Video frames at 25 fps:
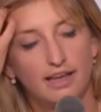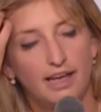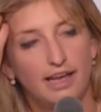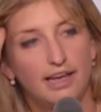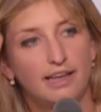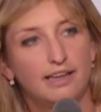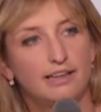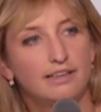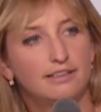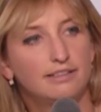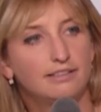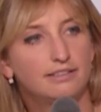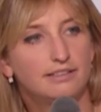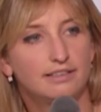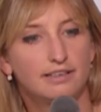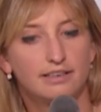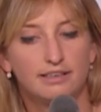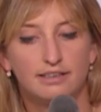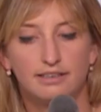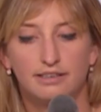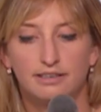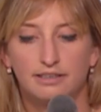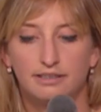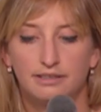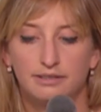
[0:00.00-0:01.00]
and
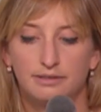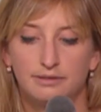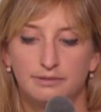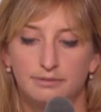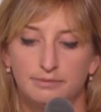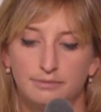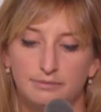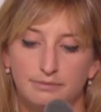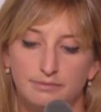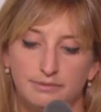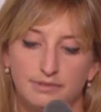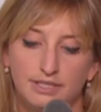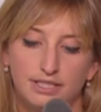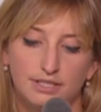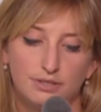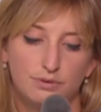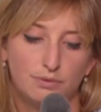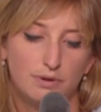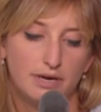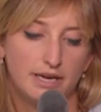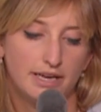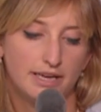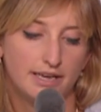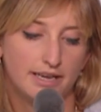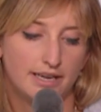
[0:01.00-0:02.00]
uh, that's
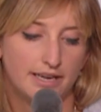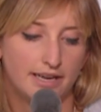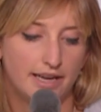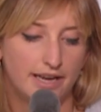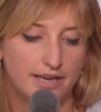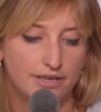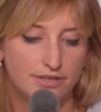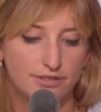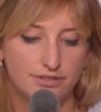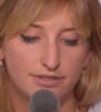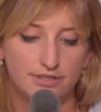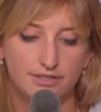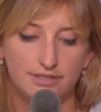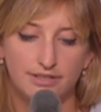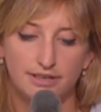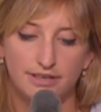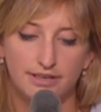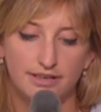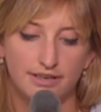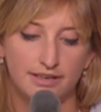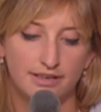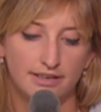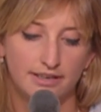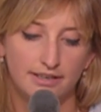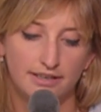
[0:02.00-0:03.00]
why uh, I just
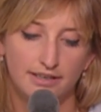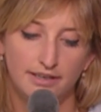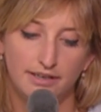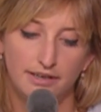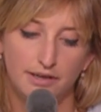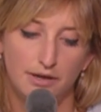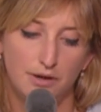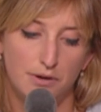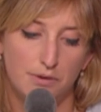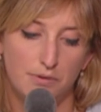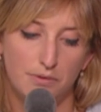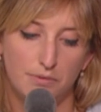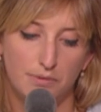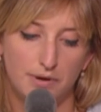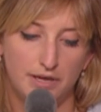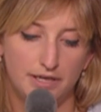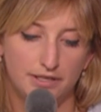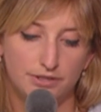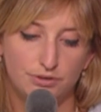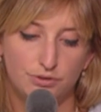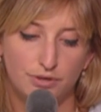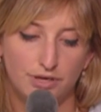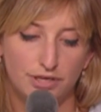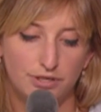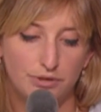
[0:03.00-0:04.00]
uh, well
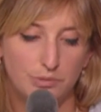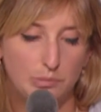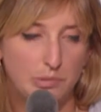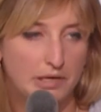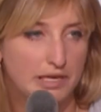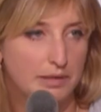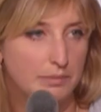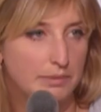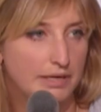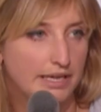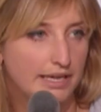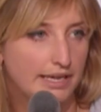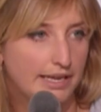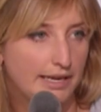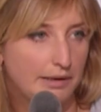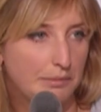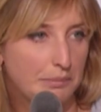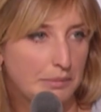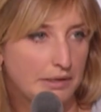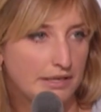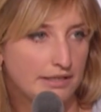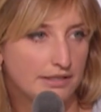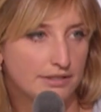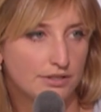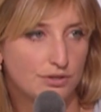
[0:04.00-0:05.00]
try to play my game
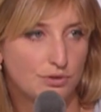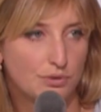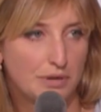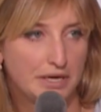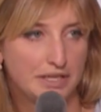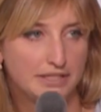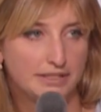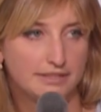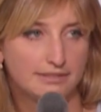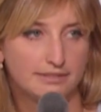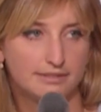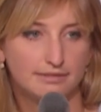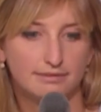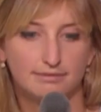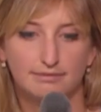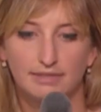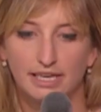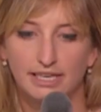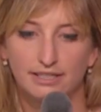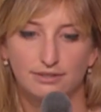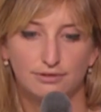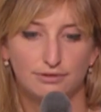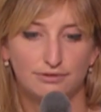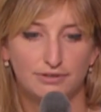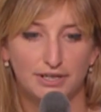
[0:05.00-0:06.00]
and try
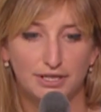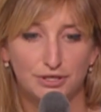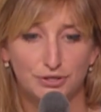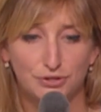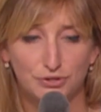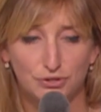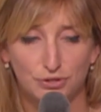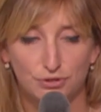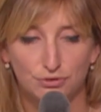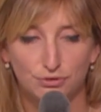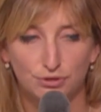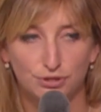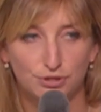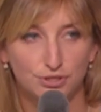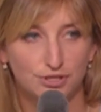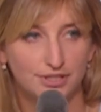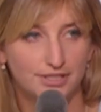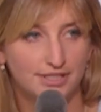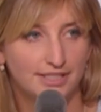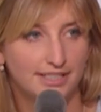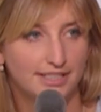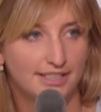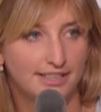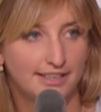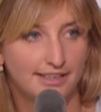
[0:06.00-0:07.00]
like to find a
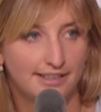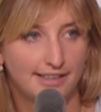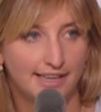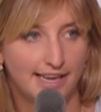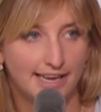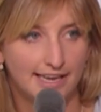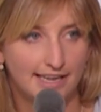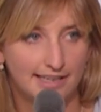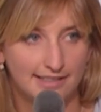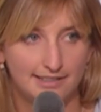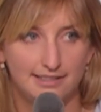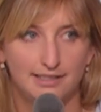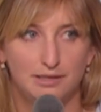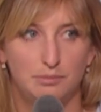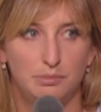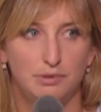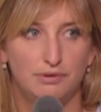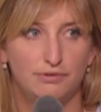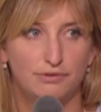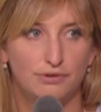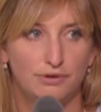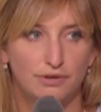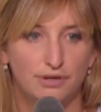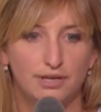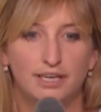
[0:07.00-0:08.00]
solution uh, like I did
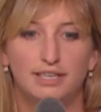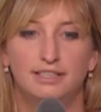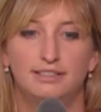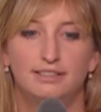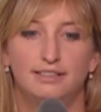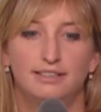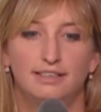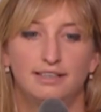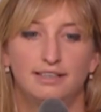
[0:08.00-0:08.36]
before. And